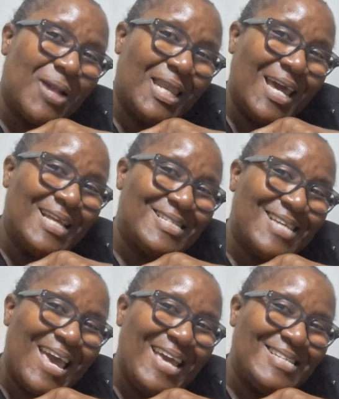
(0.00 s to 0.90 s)

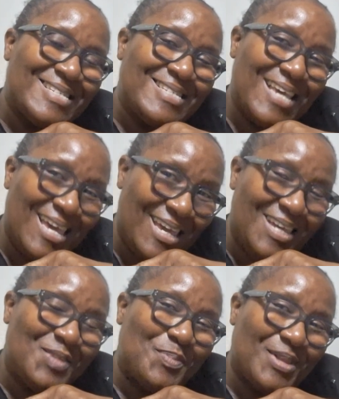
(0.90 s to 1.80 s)
Plant a
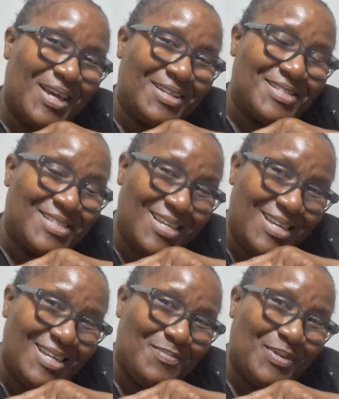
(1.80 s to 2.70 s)
seed. Plant a
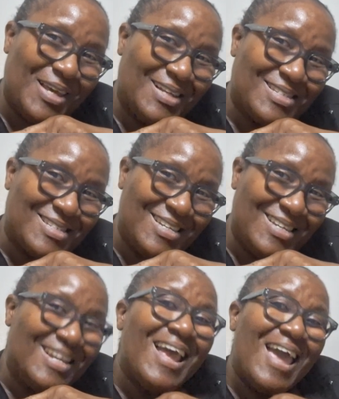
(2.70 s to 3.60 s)
seed. Plant a
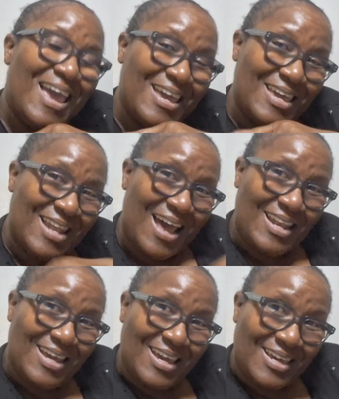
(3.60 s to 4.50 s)
seed. And get
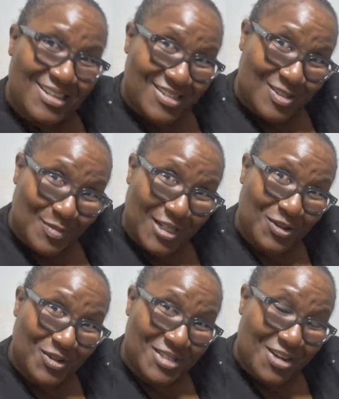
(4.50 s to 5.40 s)
out there and get you some
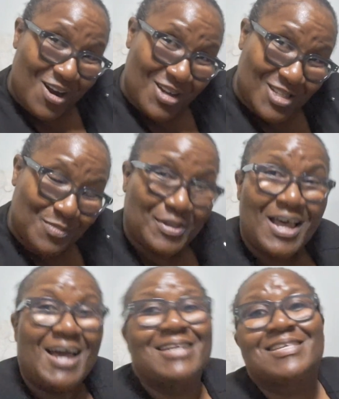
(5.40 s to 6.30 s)
clearance garden
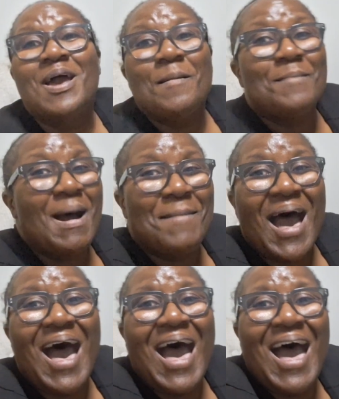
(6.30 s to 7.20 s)
supplies.
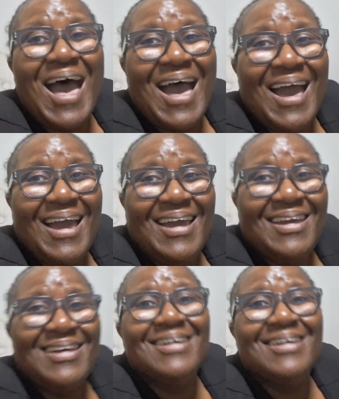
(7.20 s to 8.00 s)
Bye-bye.